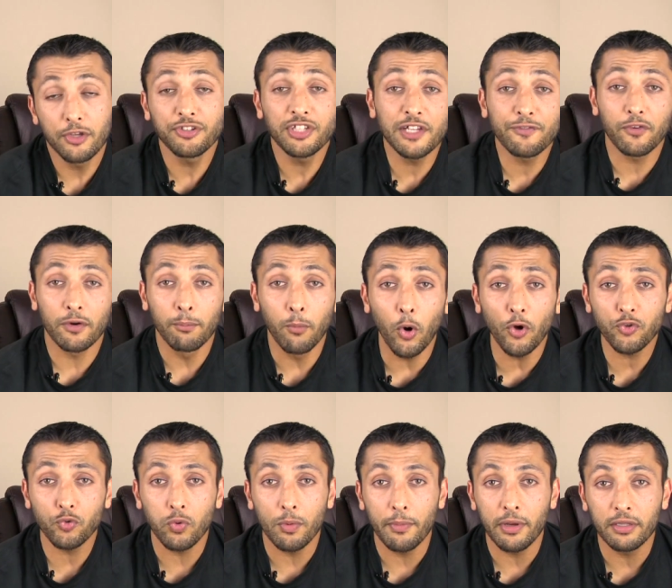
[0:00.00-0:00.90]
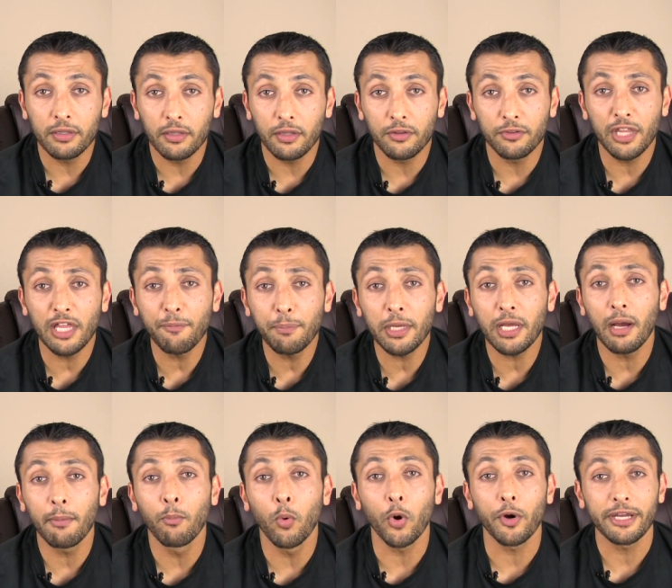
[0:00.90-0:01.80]
You see, for most women, they
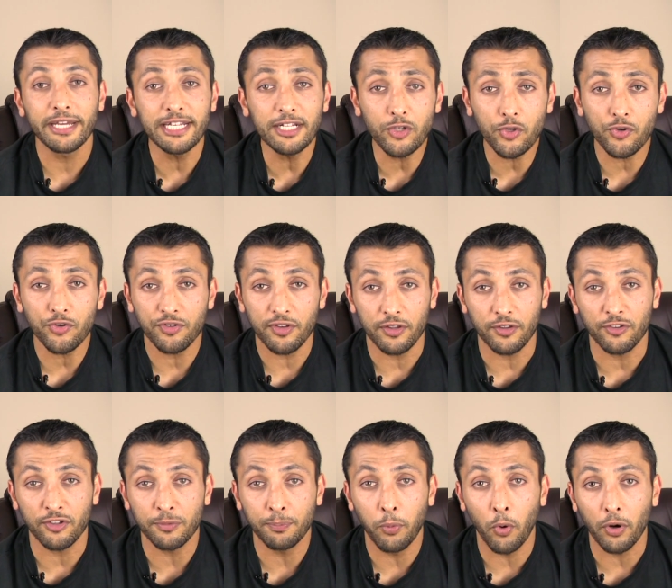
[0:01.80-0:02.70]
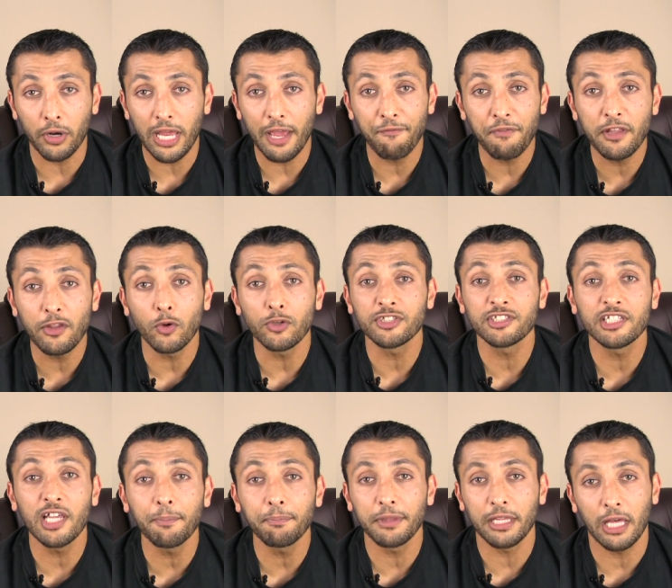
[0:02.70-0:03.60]
become more interested in the sport if they know
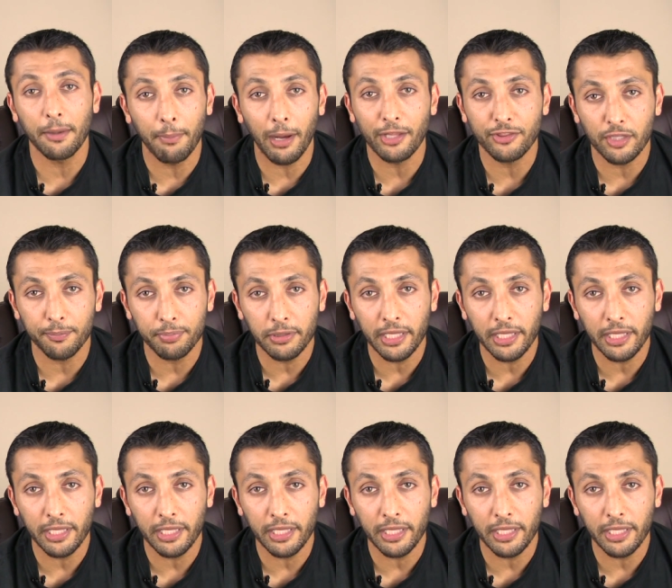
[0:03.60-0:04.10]
something about the